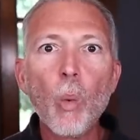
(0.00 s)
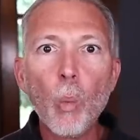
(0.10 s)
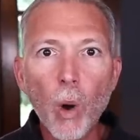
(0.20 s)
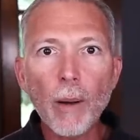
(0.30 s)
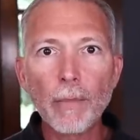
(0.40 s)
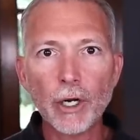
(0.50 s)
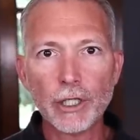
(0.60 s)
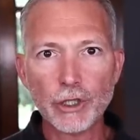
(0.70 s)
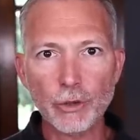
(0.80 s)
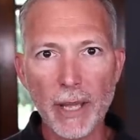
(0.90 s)
What
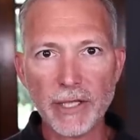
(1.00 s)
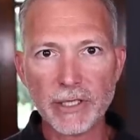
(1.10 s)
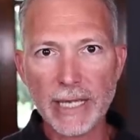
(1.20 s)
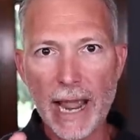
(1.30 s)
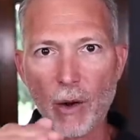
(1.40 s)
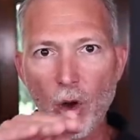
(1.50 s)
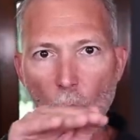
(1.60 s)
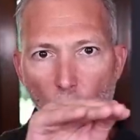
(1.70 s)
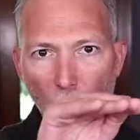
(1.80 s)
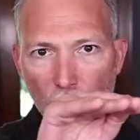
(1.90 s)
markets you best? Now,
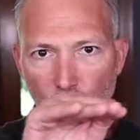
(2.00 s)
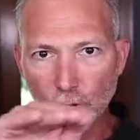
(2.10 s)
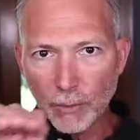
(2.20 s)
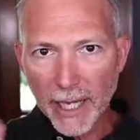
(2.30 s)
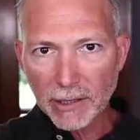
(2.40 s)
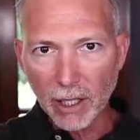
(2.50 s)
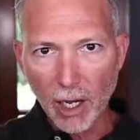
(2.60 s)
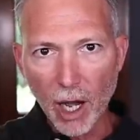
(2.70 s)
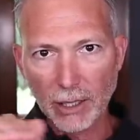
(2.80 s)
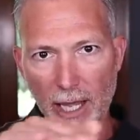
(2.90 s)
once you make the
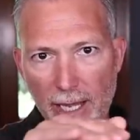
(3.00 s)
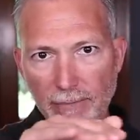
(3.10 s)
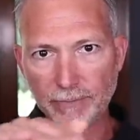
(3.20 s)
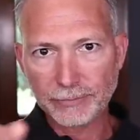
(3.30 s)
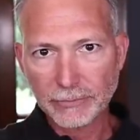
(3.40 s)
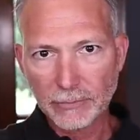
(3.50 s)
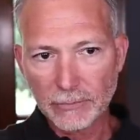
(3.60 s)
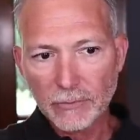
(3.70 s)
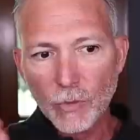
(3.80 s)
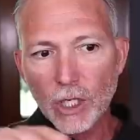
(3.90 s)
cut line,
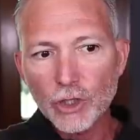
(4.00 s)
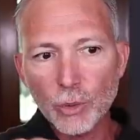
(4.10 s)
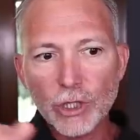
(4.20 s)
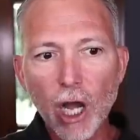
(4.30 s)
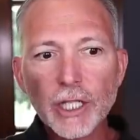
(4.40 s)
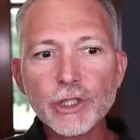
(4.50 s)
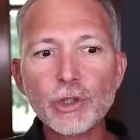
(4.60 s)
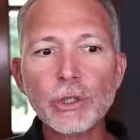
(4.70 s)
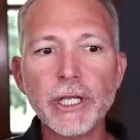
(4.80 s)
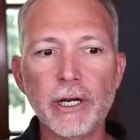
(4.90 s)
so we're talking
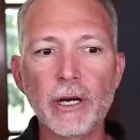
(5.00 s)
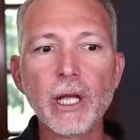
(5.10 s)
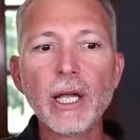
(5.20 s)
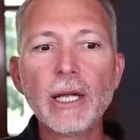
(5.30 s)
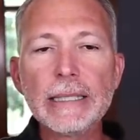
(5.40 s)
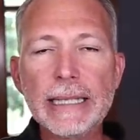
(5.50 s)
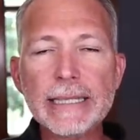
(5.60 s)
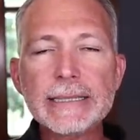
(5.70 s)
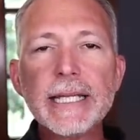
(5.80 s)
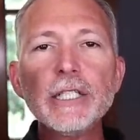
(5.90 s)
Julie here.
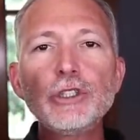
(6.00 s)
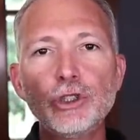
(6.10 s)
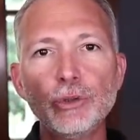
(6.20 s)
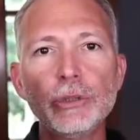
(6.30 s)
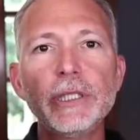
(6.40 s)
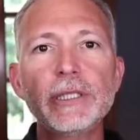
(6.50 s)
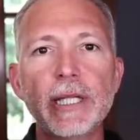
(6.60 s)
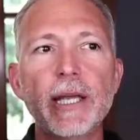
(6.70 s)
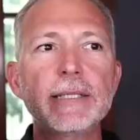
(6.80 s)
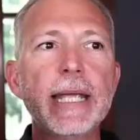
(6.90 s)
Let's say Julie
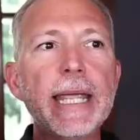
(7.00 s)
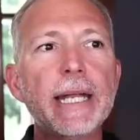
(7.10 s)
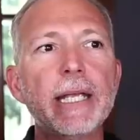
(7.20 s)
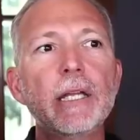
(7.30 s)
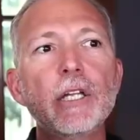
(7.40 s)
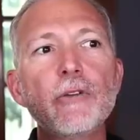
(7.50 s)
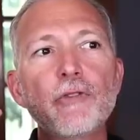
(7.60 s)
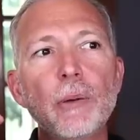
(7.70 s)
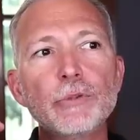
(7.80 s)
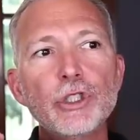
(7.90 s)
says, Andy,
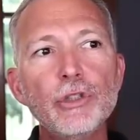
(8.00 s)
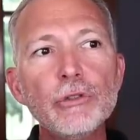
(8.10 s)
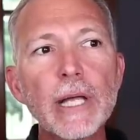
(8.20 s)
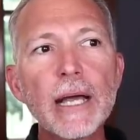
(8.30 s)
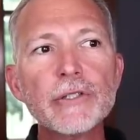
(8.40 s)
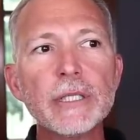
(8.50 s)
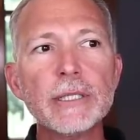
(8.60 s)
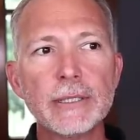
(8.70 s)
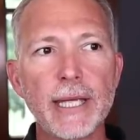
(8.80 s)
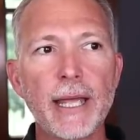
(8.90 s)
from two thousand
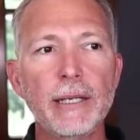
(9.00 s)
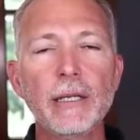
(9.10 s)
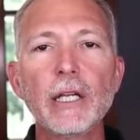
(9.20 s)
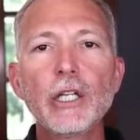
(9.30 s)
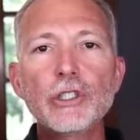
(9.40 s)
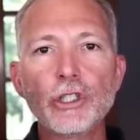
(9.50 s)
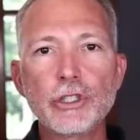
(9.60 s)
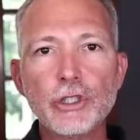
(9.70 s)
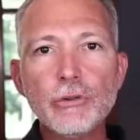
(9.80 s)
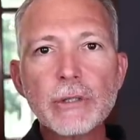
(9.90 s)
ten to
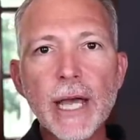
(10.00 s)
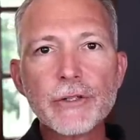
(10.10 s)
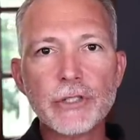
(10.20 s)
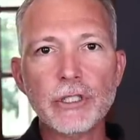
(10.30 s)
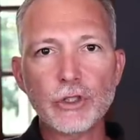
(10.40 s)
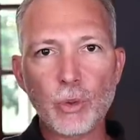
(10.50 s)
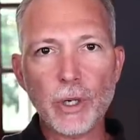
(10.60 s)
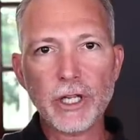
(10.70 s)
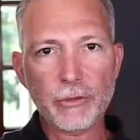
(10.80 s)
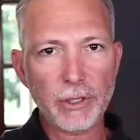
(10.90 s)
two thousand
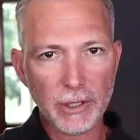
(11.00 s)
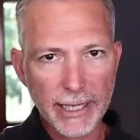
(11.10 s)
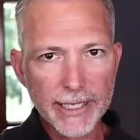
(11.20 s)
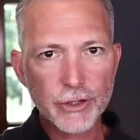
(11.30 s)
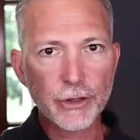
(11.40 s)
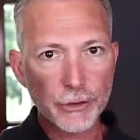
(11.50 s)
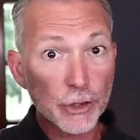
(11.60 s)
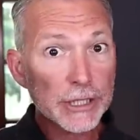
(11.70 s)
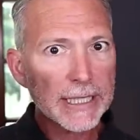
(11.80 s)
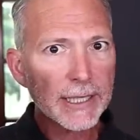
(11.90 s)
twenty-three, the last
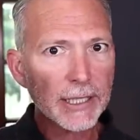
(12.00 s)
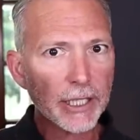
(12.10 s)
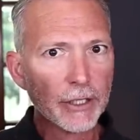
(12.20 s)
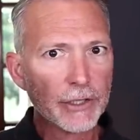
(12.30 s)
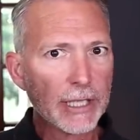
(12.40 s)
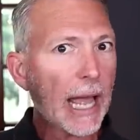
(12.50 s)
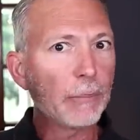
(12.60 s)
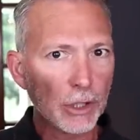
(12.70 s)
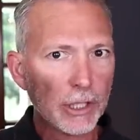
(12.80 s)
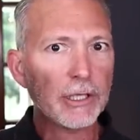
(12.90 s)
thirteen years,
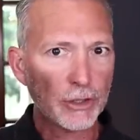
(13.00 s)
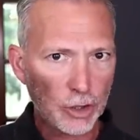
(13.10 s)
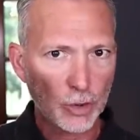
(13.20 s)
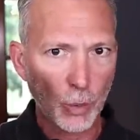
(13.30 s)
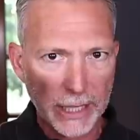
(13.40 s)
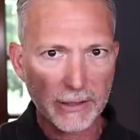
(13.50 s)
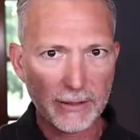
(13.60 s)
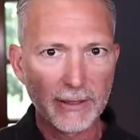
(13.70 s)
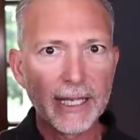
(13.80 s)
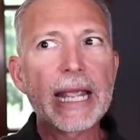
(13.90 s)
I'm looking sweet.
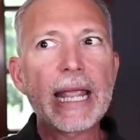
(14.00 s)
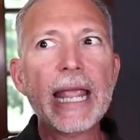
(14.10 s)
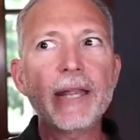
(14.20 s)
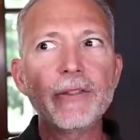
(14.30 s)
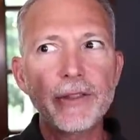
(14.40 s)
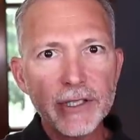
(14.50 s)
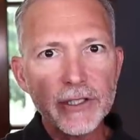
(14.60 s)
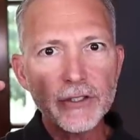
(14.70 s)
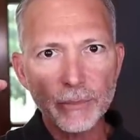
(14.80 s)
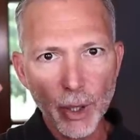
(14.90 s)
And this
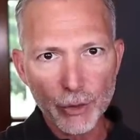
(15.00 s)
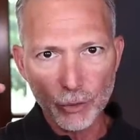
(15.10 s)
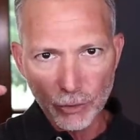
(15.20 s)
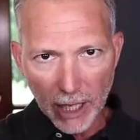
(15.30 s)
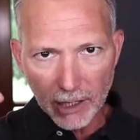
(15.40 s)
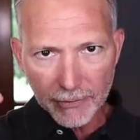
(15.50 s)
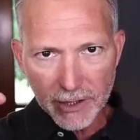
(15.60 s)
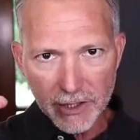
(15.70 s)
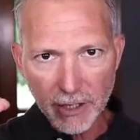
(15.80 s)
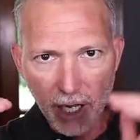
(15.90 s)
is the most relevant
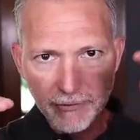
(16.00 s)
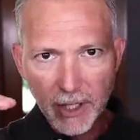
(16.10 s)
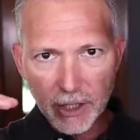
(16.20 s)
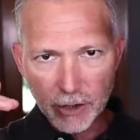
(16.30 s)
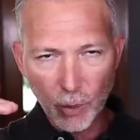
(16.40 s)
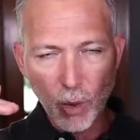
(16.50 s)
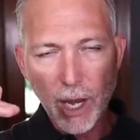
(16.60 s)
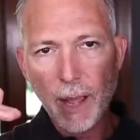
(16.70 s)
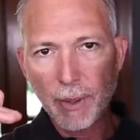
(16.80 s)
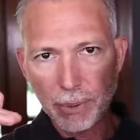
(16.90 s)
stuff to what
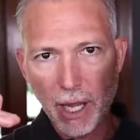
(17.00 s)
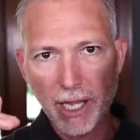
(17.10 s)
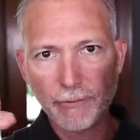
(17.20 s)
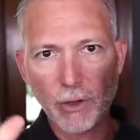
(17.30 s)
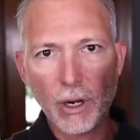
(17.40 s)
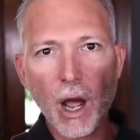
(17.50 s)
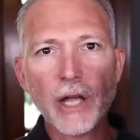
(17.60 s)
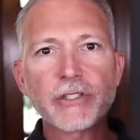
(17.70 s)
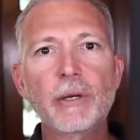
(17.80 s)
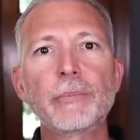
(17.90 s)
I'm applying for.
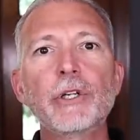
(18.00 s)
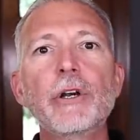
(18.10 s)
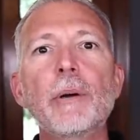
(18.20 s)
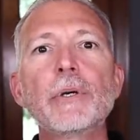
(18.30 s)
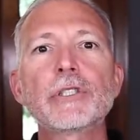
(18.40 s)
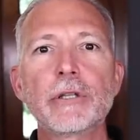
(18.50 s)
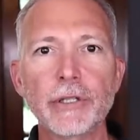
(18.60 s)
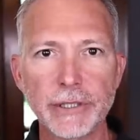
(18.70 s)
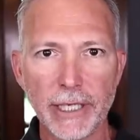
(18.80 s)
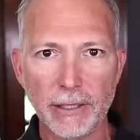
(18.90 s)
Awesome. Your number's
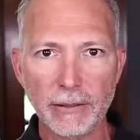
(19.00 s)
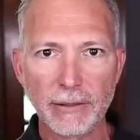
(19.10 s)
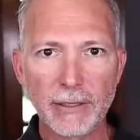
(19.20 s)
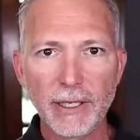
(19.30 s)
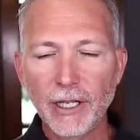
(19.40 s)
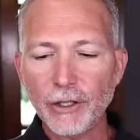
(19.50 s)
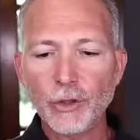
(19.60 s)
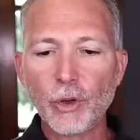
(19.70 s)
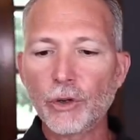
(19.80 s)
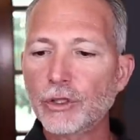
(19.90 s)
thirteen. You
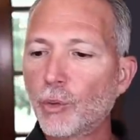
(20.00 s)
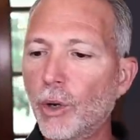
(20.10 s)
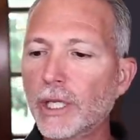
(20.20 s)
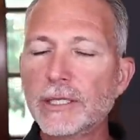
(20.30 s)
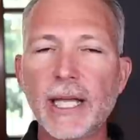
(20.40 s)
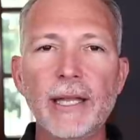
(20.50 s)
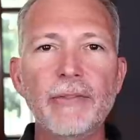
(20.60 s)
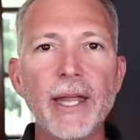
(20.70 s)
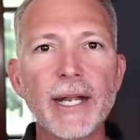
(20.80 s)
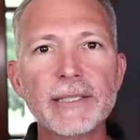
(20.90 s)
go to twenty ten.
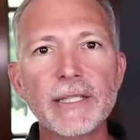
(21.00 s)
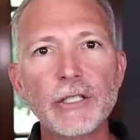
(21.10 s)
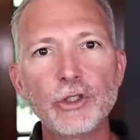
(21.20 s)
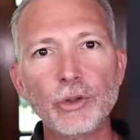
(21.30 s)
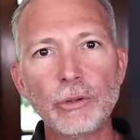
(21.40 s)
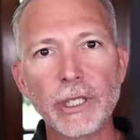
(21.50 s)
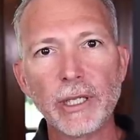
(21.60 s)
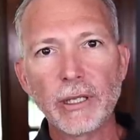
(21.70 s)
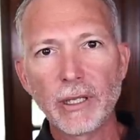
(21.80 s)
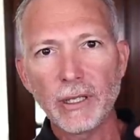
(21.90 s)
Then I say, Julie,
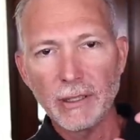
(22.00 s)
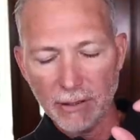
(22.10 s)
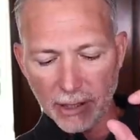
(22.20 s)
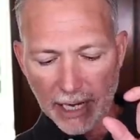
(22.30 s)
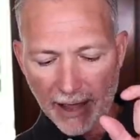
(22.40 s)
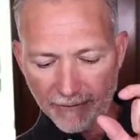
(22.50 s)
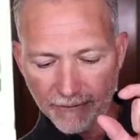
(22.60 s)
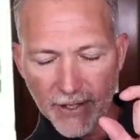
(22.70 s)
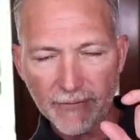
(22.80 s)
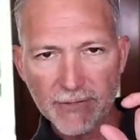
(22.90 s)
you got
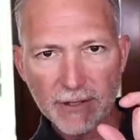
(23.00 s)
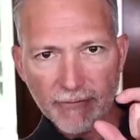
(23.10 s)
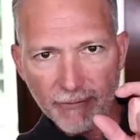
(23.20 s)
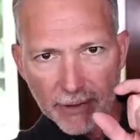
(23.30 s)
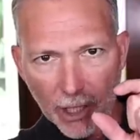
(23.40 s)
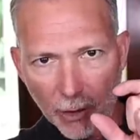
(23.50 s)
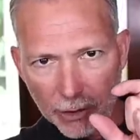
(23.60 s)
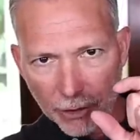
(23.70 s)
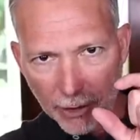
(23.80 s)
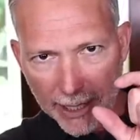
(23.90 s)
fifth, you know,
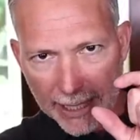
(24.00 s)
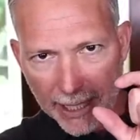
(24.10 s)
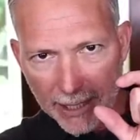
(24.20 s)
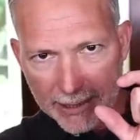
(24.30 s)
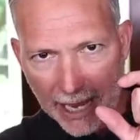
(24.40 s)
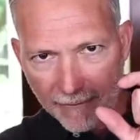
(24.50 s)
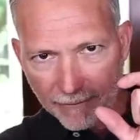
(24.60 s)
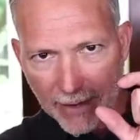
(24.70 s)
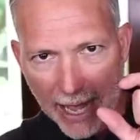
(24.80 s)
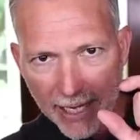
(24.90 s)
you're like Andy's got
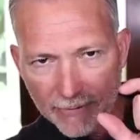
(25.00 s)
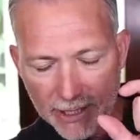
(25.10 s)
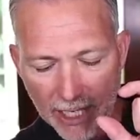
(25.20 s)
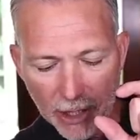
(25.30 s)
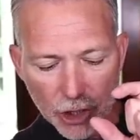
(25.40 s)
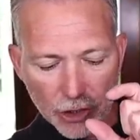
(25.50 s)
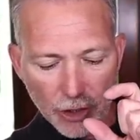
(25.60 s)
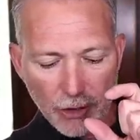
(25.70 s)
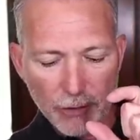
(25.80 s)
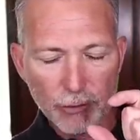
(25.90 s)
five sections
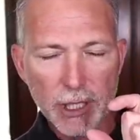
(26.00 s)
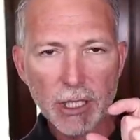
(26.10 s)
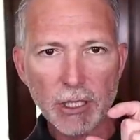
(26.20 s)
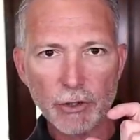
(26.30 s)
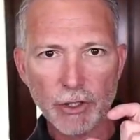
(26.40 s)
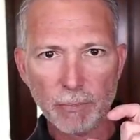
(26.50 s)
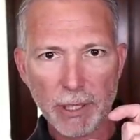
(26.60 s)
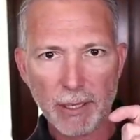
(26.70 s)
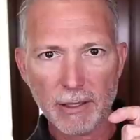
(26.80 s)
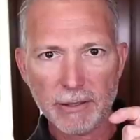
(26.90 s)
of three years
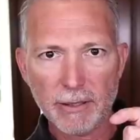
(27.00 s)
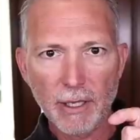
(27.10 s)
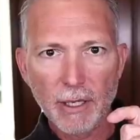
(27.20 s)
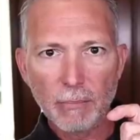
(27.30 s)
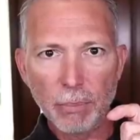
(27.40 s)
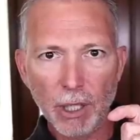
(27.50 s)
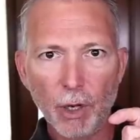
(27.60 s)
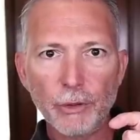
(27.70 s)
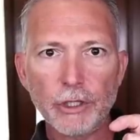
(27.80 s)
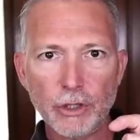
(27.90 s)
apiece
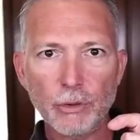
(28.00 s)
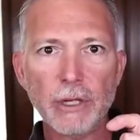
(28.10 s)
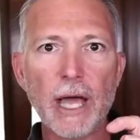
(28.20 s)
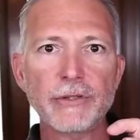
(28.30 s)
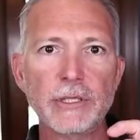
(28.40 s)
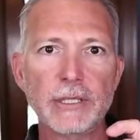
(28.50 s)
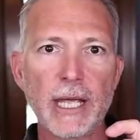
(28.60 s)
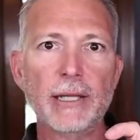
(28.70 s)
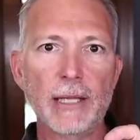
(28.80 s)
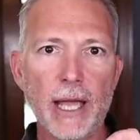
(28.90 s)
below the two thousand
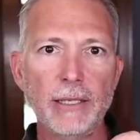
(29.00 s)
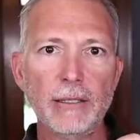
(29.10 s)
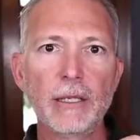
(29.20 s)
ten line.